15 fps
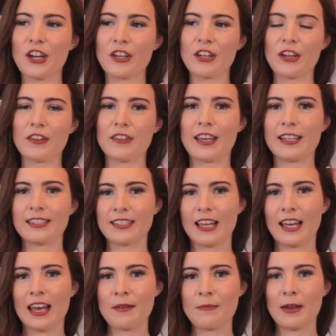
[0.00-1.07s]
you this
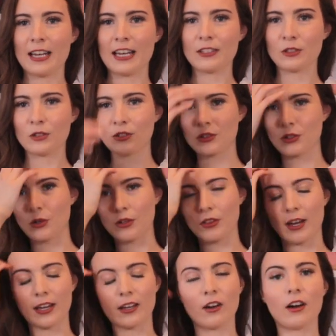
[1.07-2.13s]
little skirt
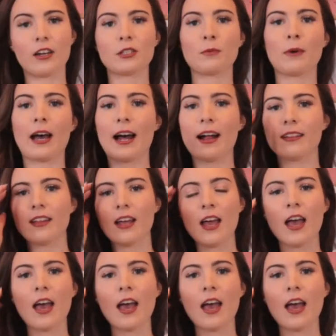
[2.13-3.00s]
that I got as well.